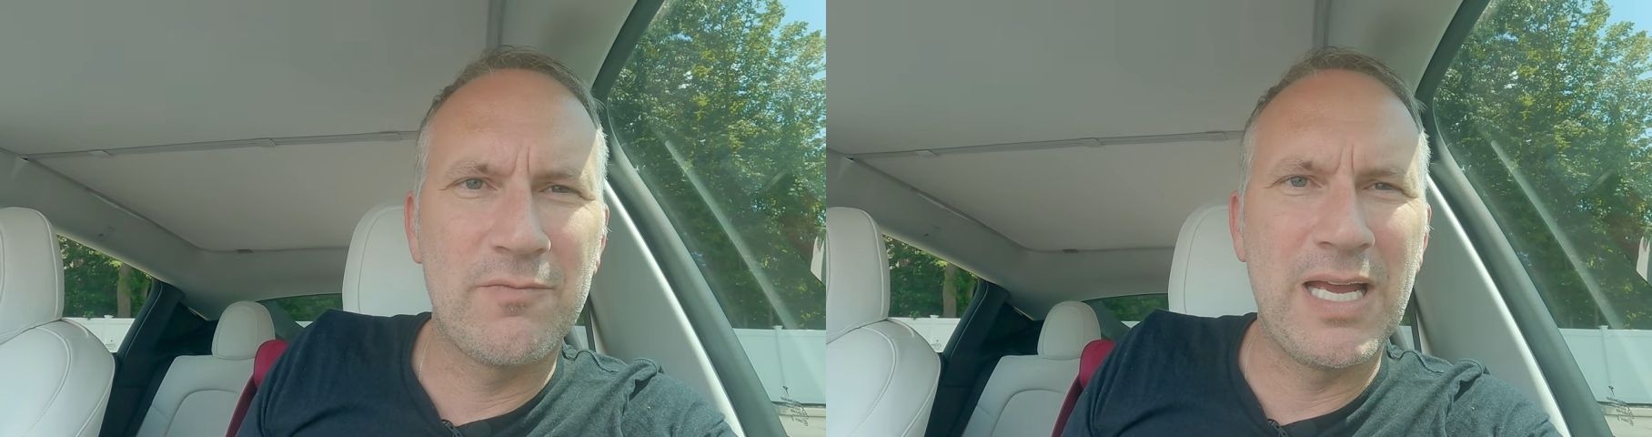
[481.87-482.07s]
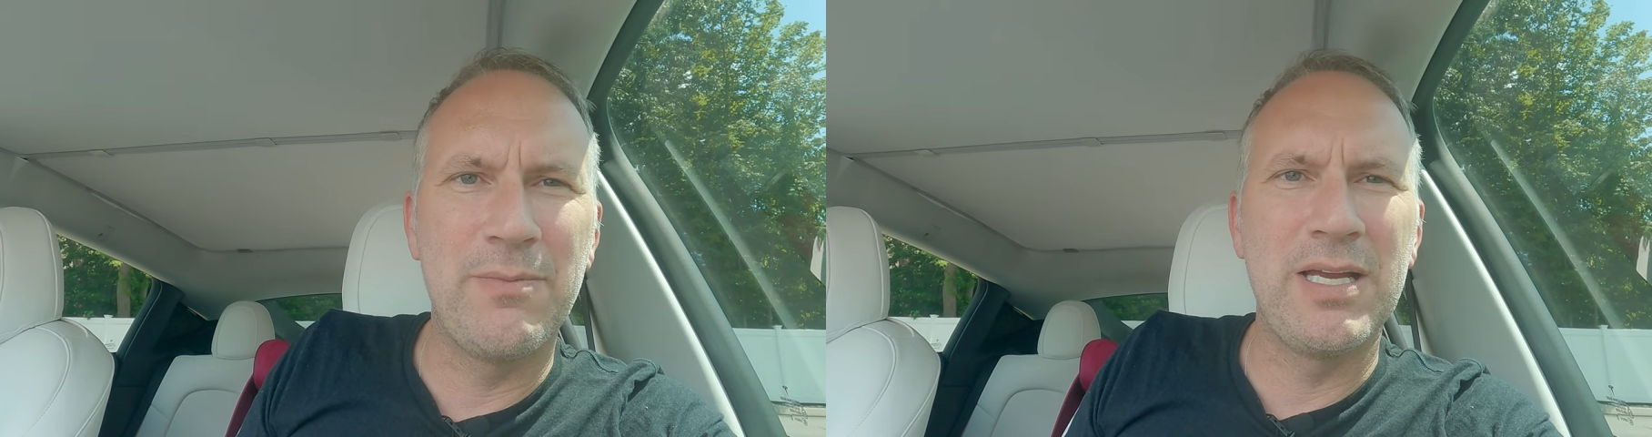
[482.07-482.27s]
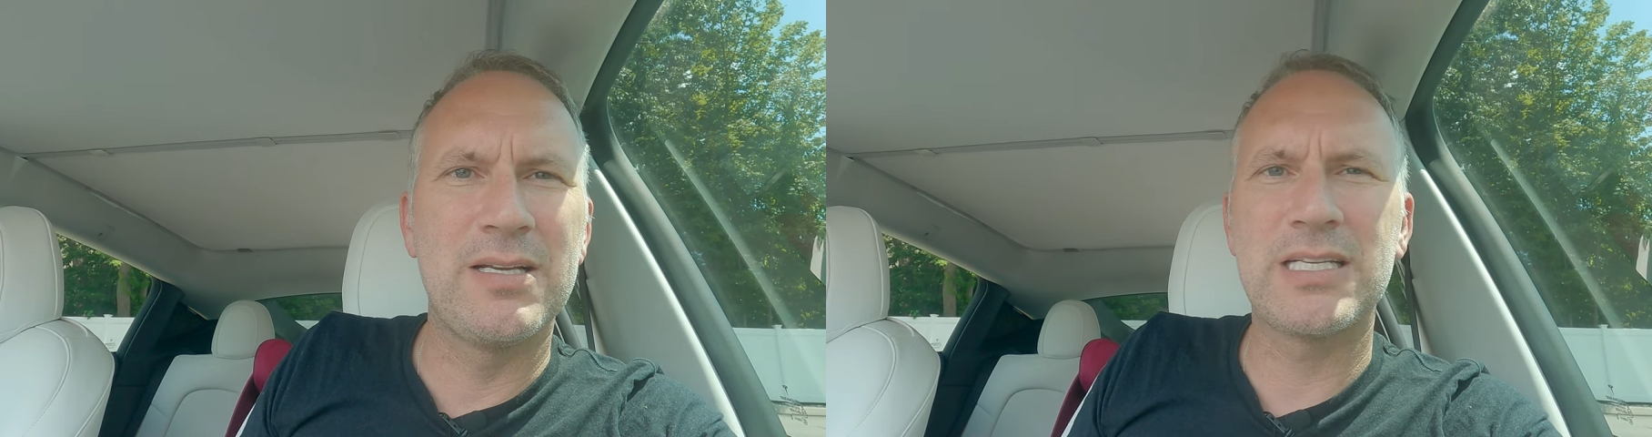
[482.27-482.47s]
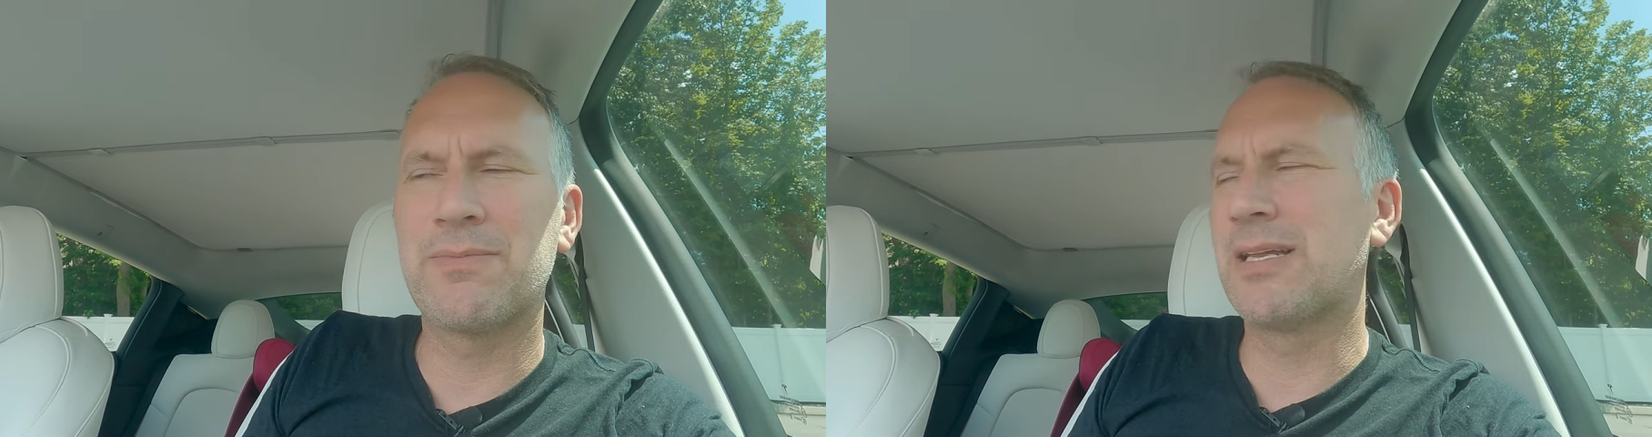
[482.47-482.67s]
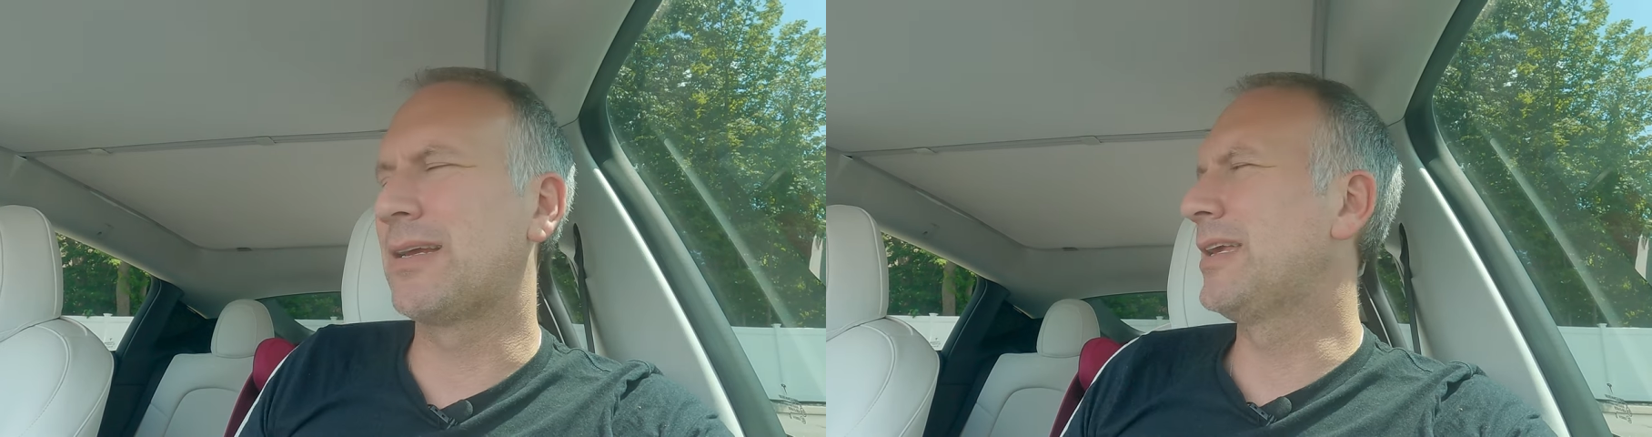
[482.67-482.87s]
maybe
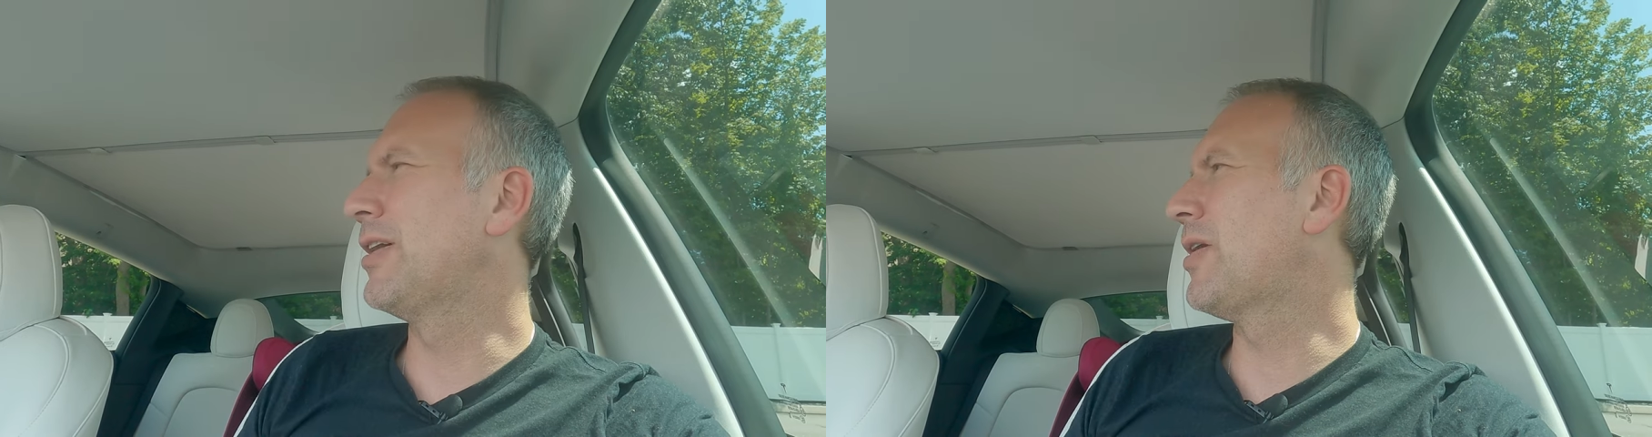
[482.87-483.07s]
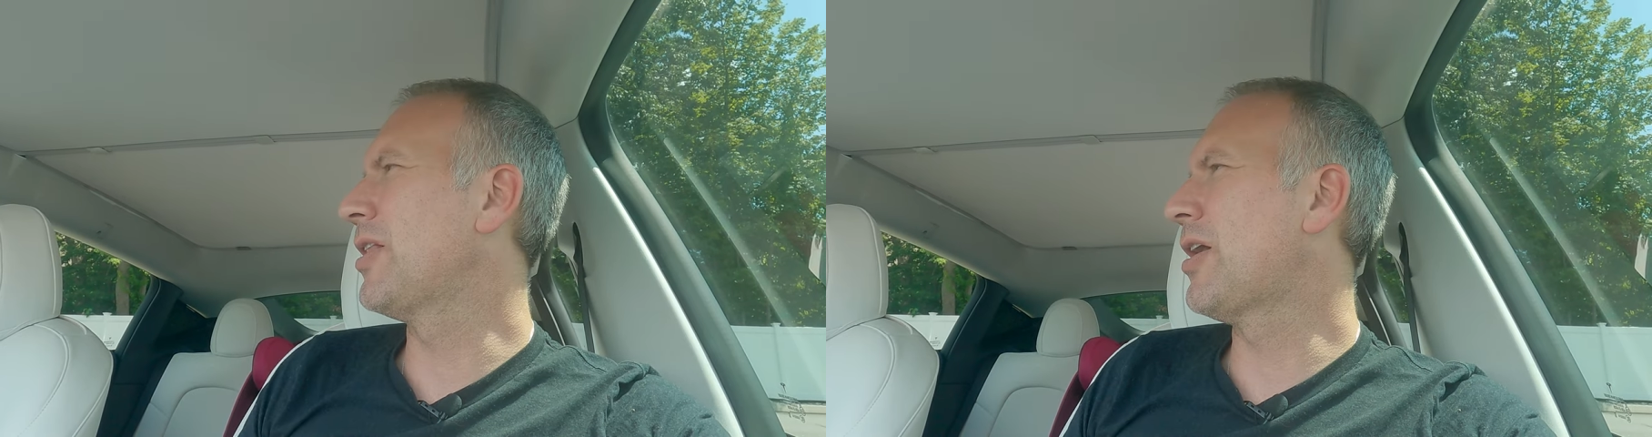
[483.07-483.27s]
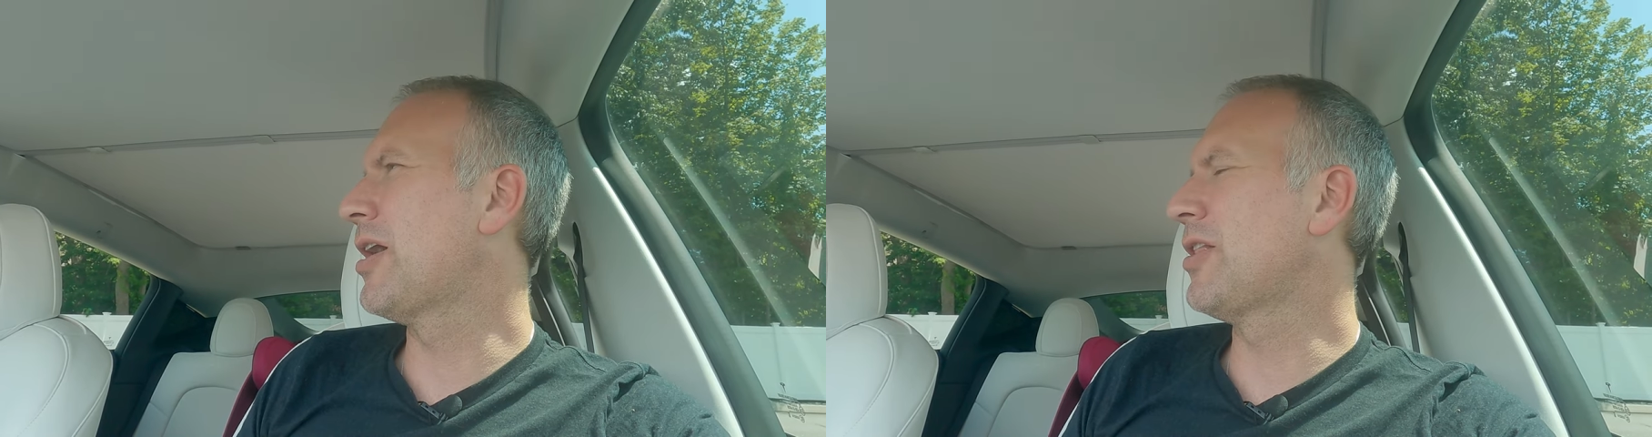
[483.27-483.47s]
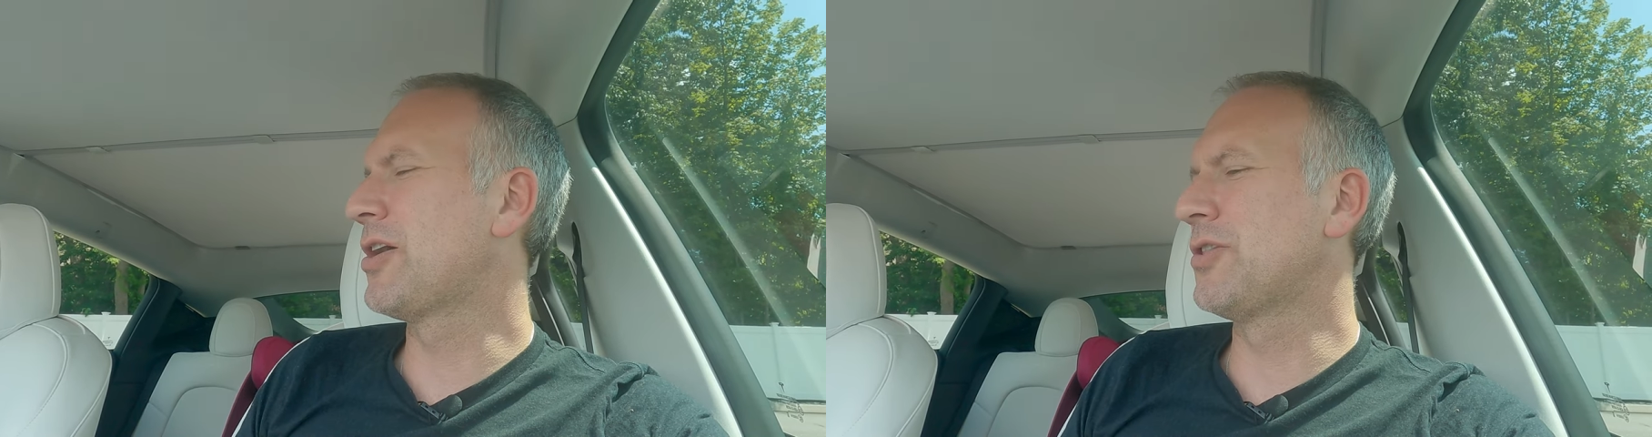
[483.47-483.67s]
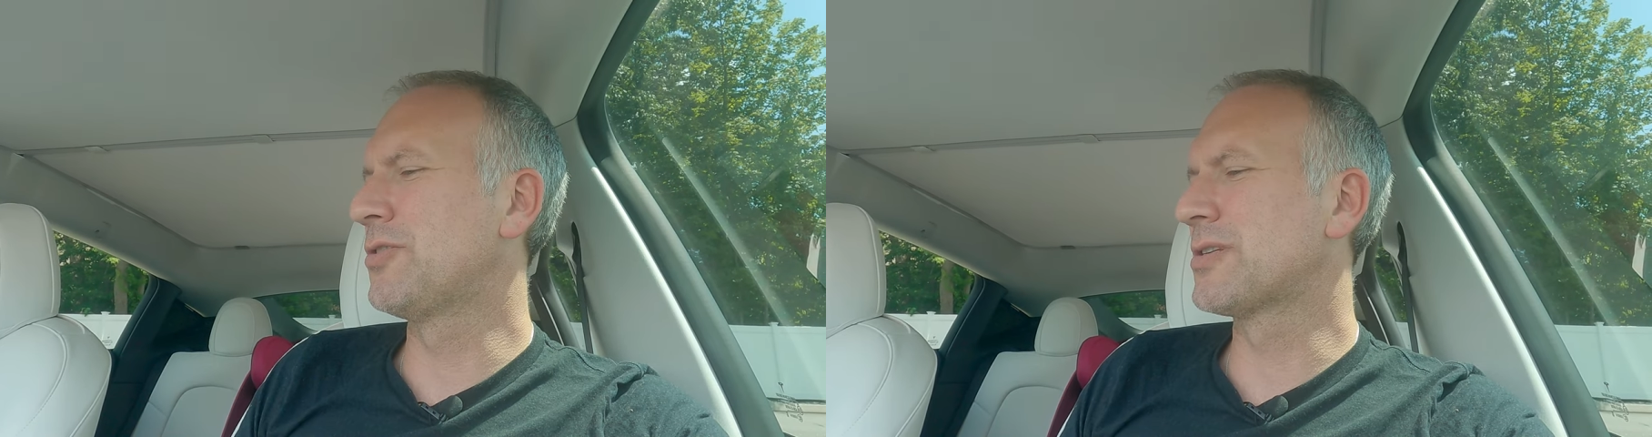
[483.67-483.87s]
something, you know, al
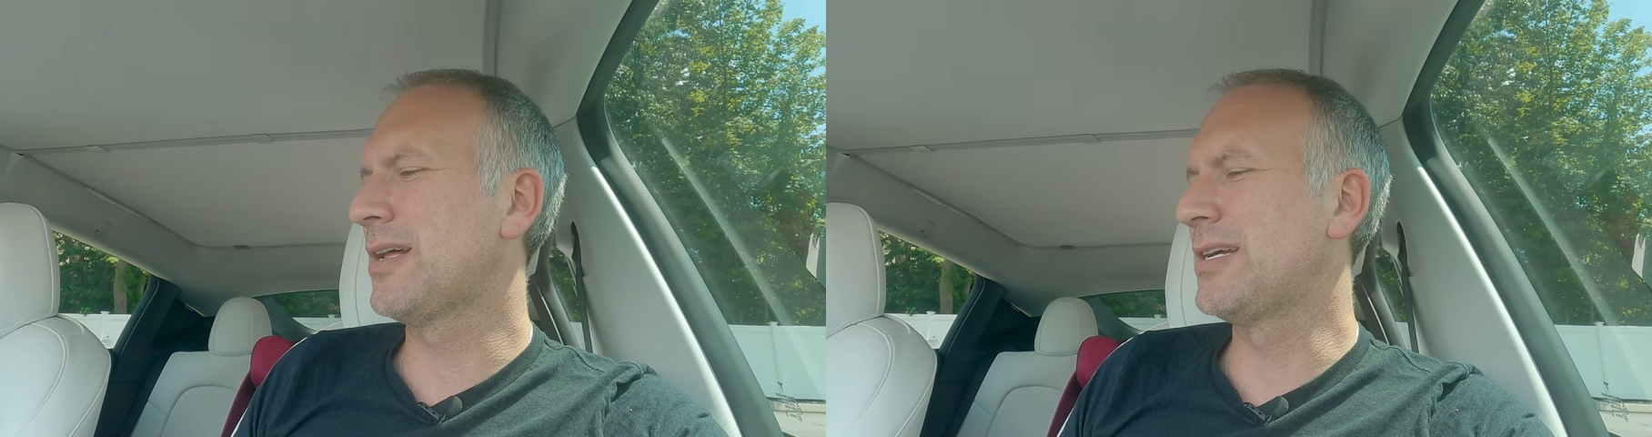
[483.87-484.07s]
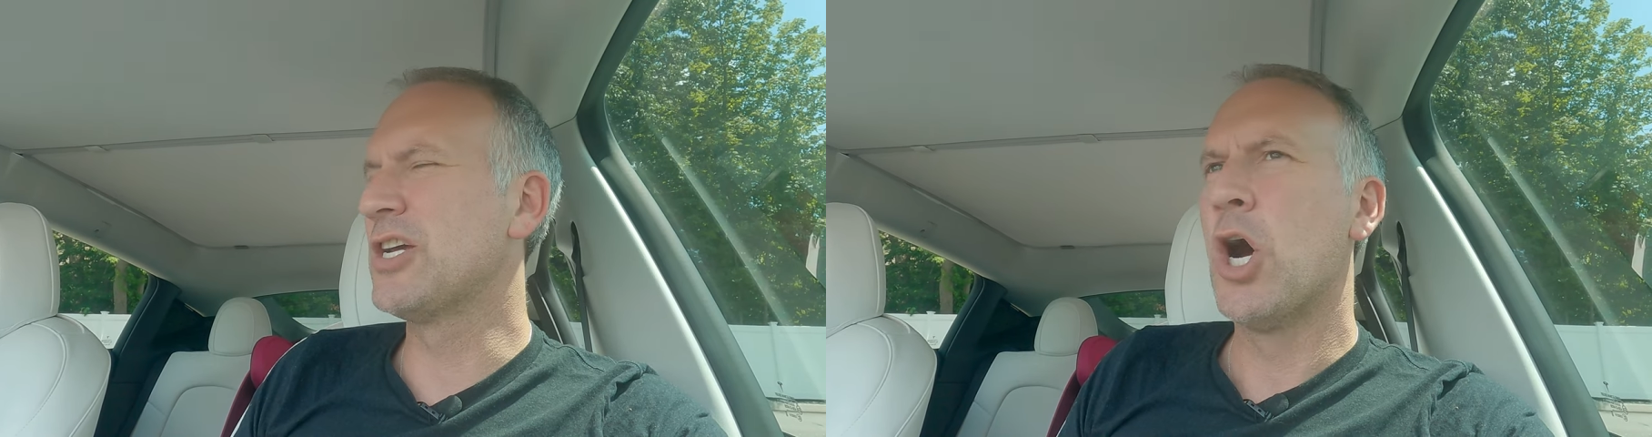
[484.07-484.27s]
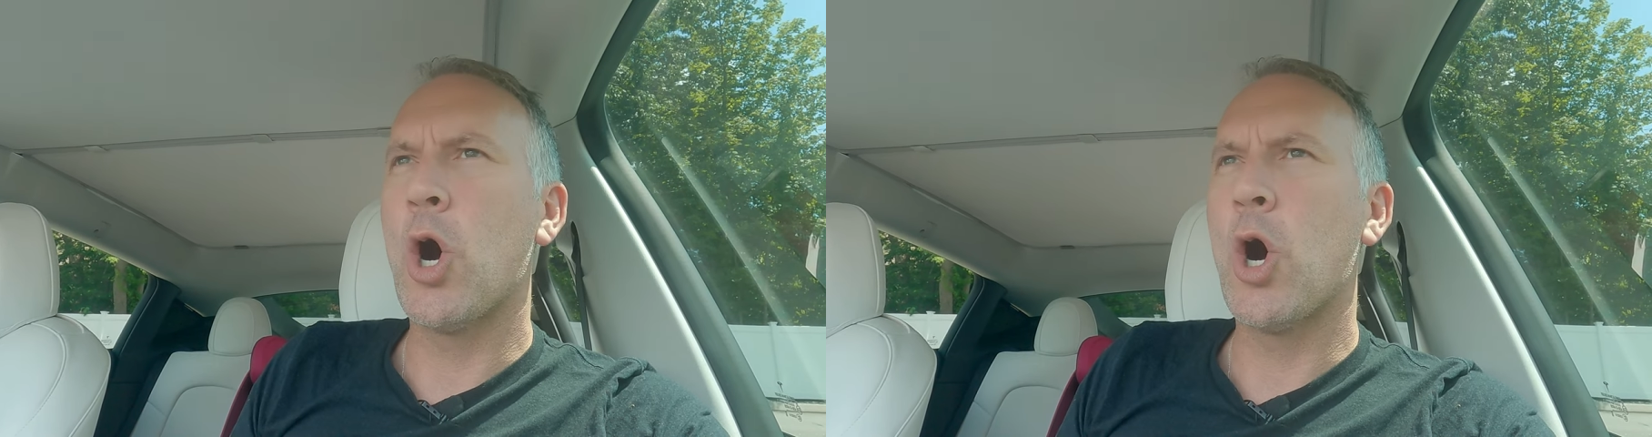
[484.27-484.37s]
along those lines,